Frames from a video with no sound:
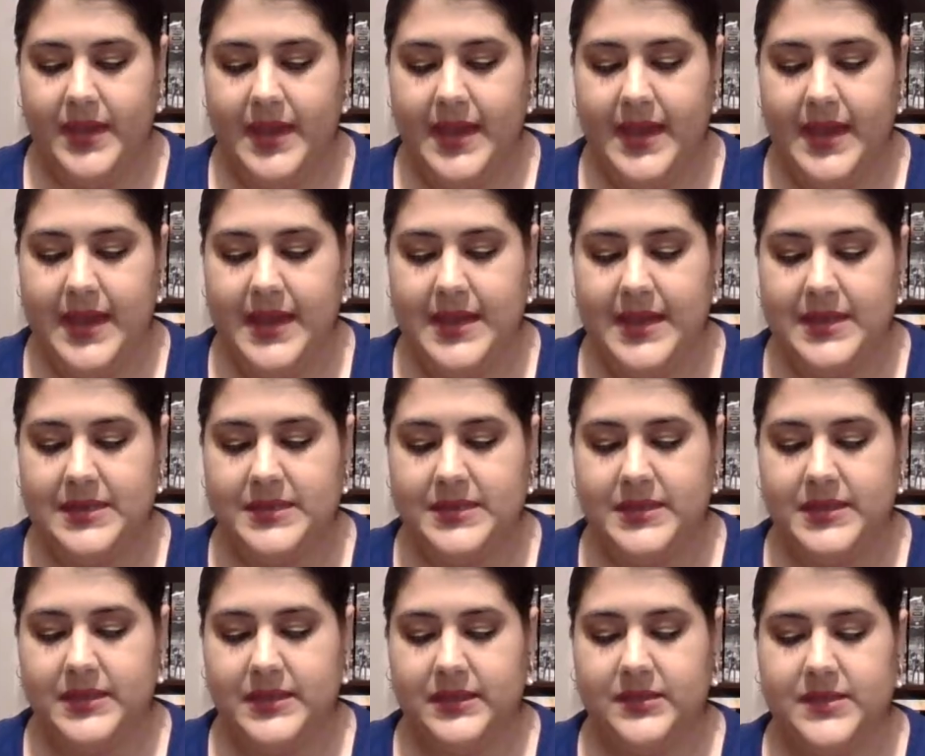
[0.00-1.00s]
And
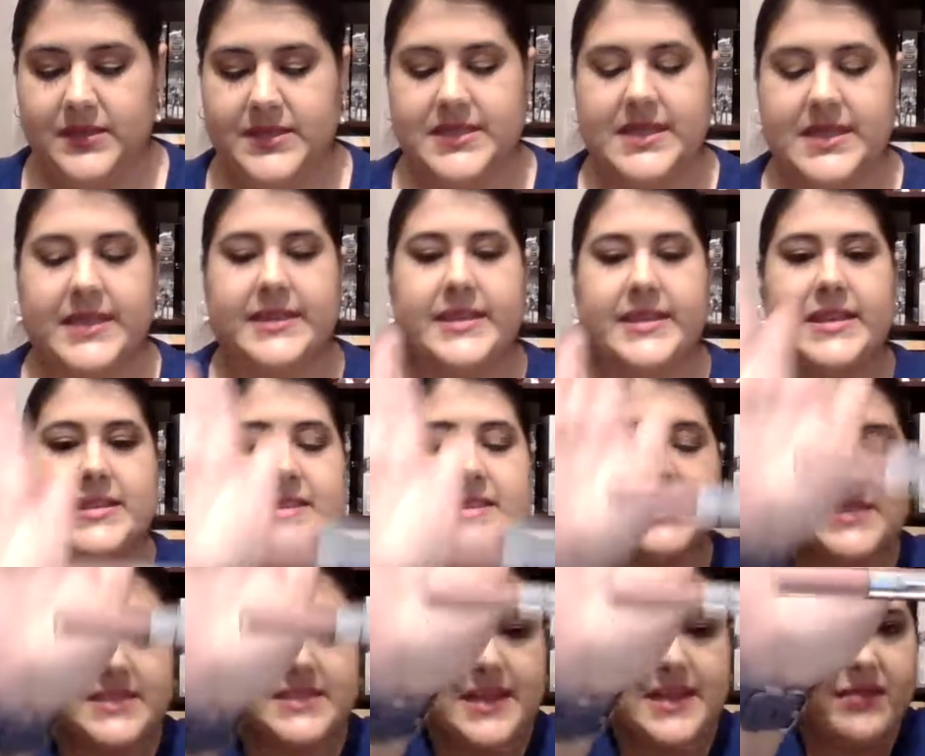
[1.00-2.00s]
it looks like this.
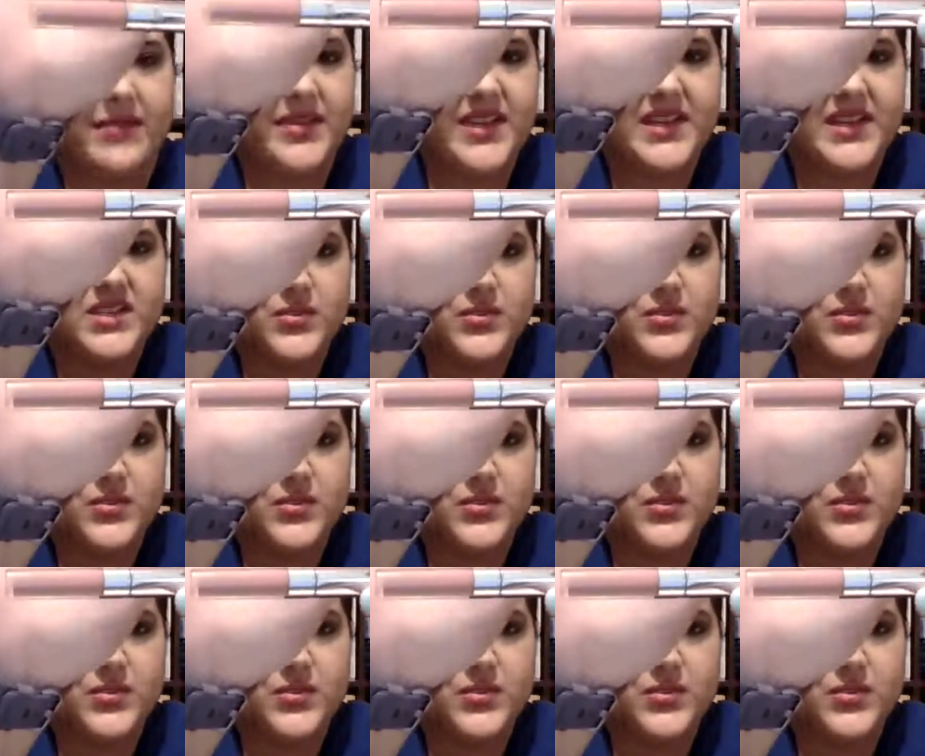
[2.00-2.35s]
It's everything